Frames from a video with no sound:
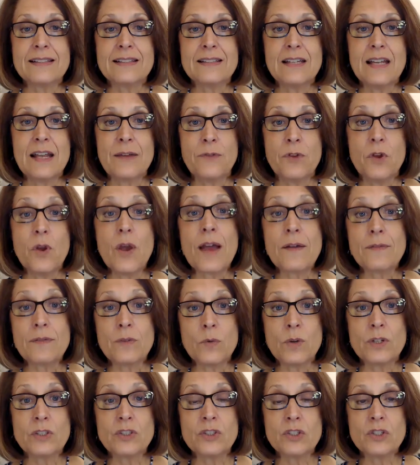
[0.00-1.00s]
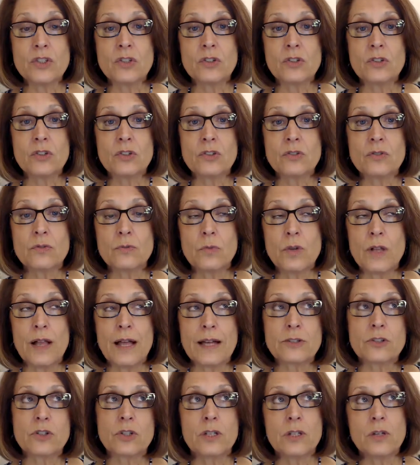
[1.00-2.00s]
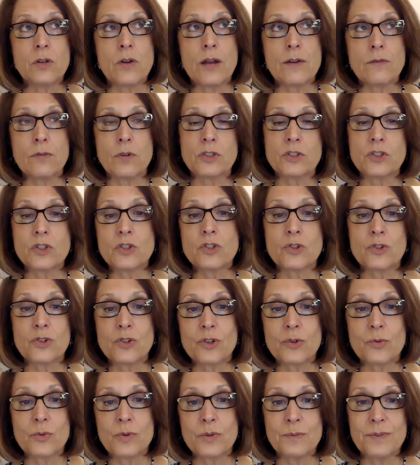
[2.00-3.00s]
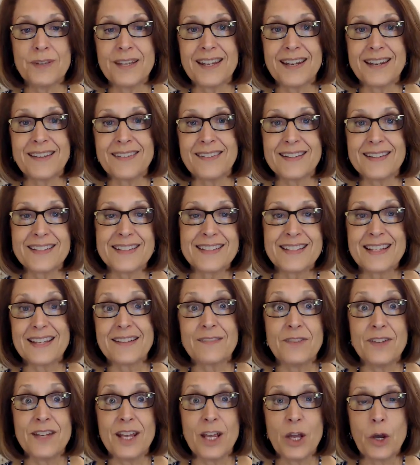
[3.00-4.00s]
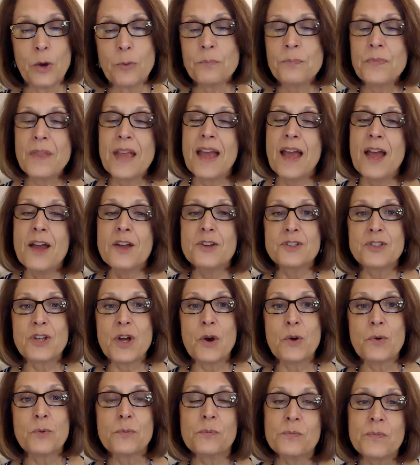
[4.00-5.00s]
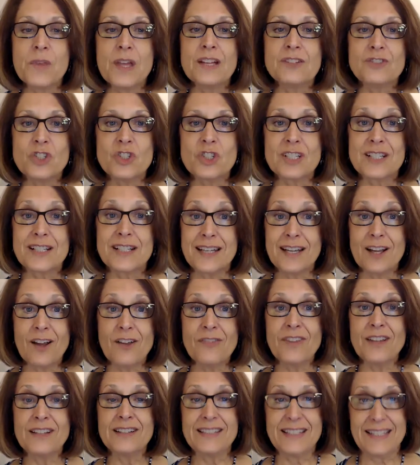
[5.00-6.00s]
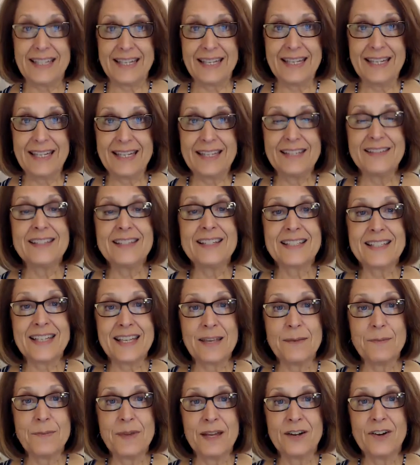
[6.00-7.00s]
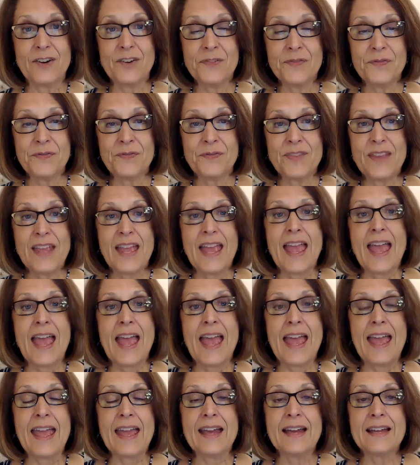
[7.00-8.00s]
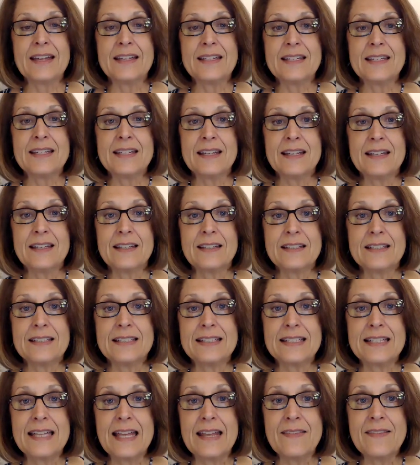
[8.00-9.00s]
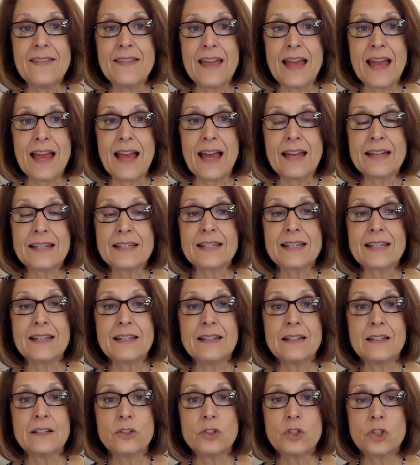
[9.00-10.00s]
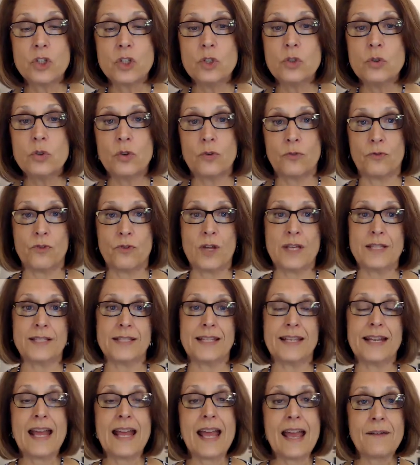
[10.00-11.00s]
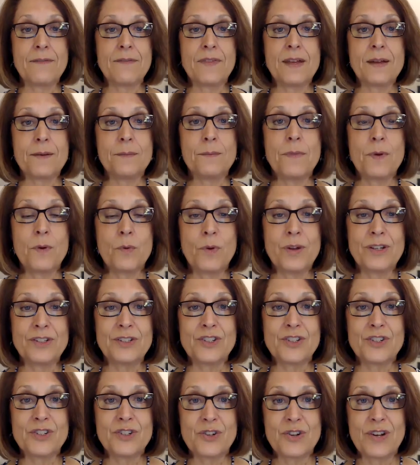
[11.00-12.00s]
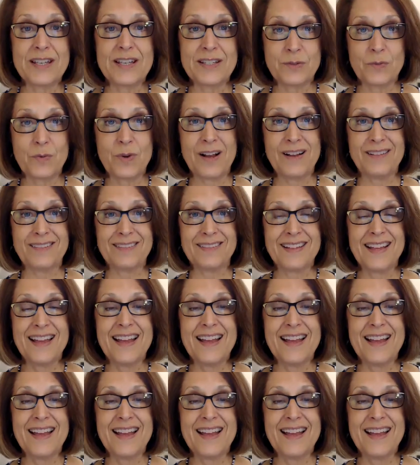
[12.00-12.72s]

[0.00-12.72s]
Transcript: if you haven't registered, well, actually, you have registered or you wouldn't be getting this video. So just click on the link in this email and send that to your friends and have them register as well.